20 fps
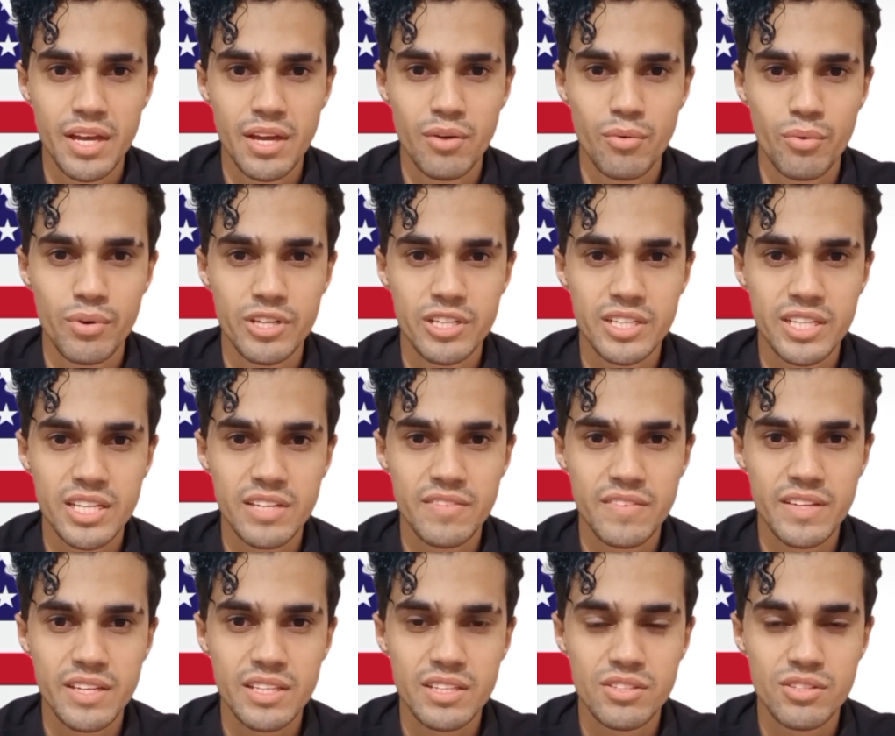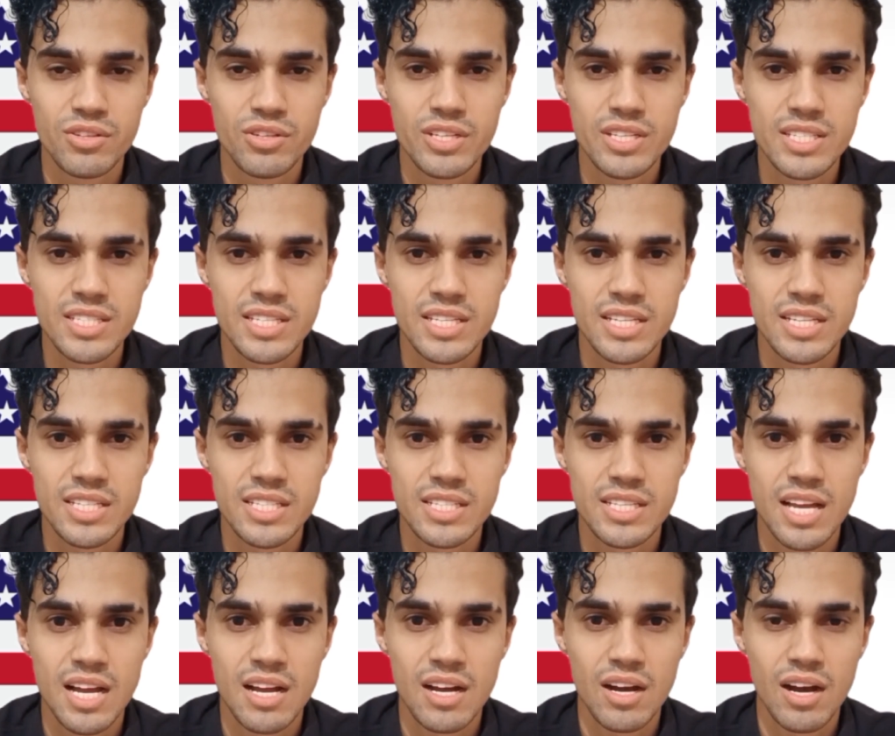We're giving 36
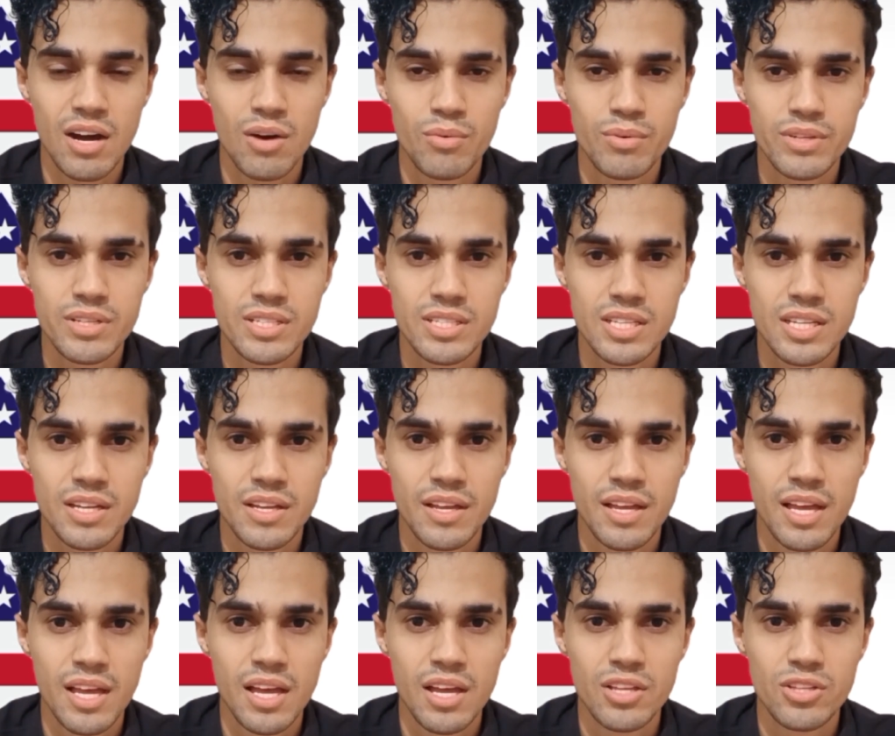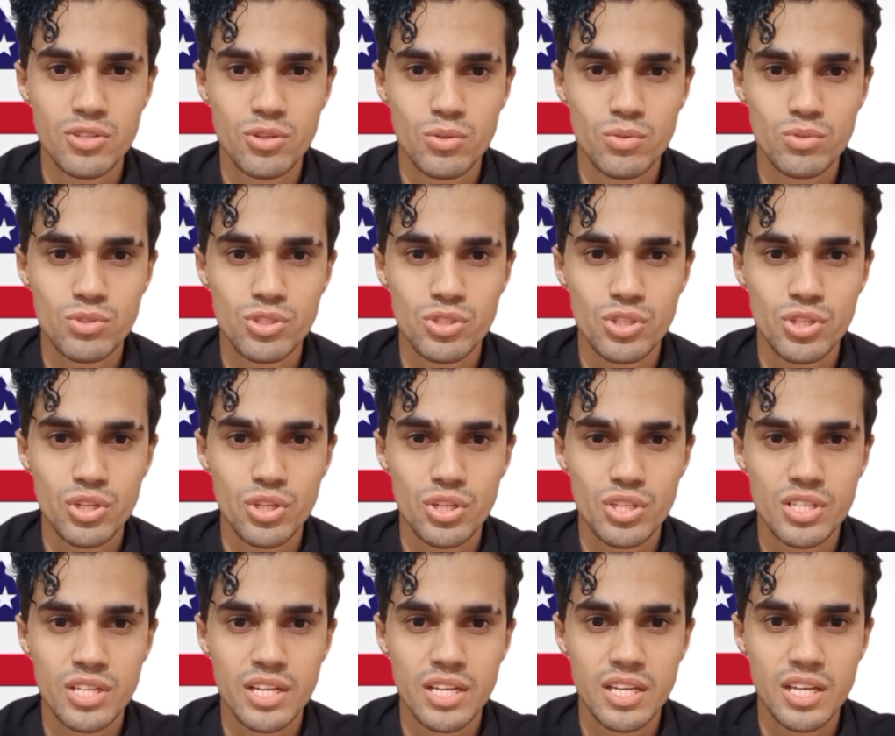hours to
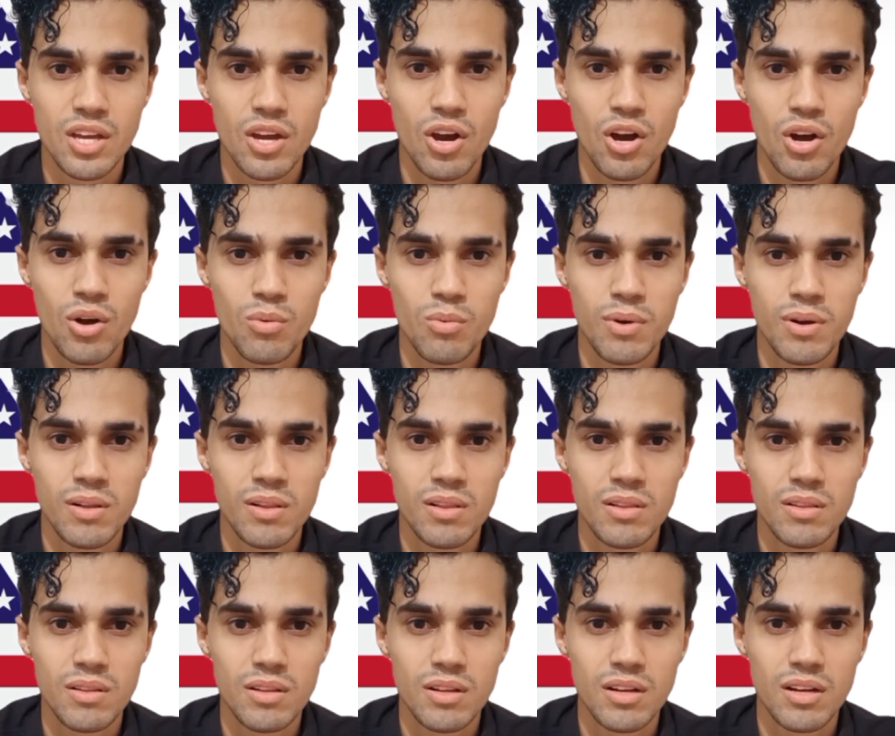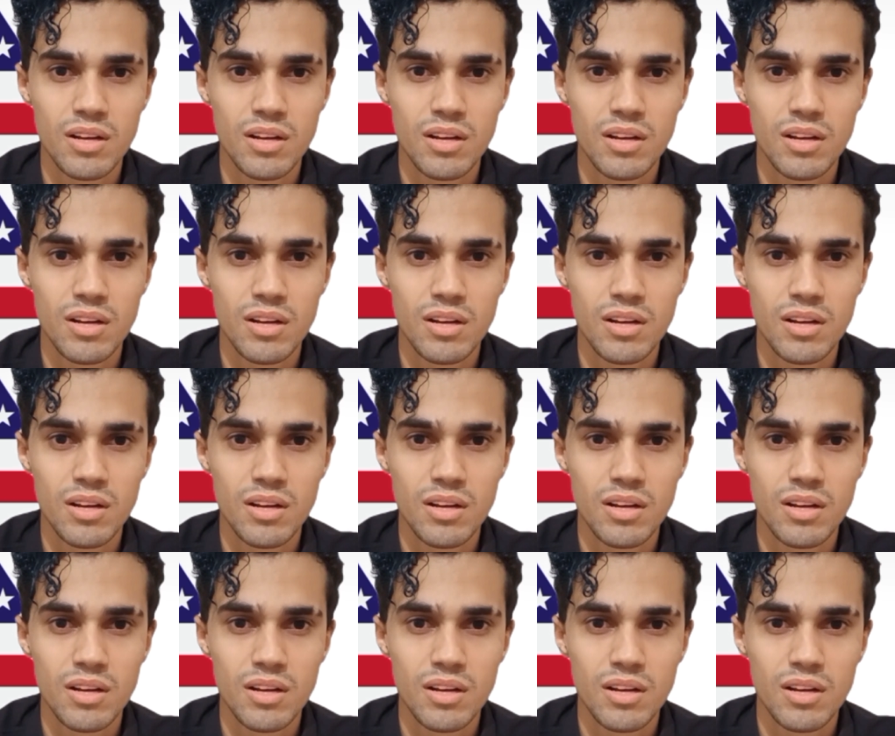take all